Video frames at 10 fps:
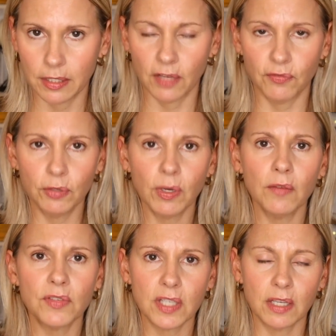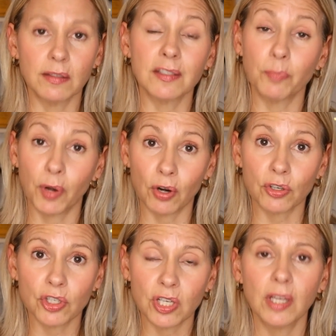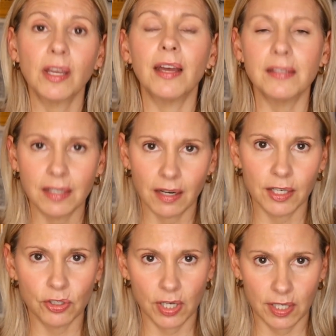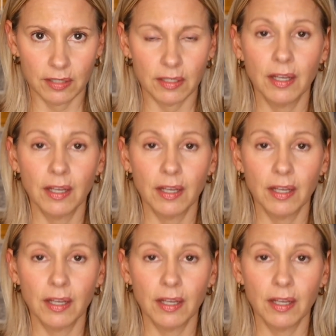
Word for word: if you have skin that's parched and dehydrated,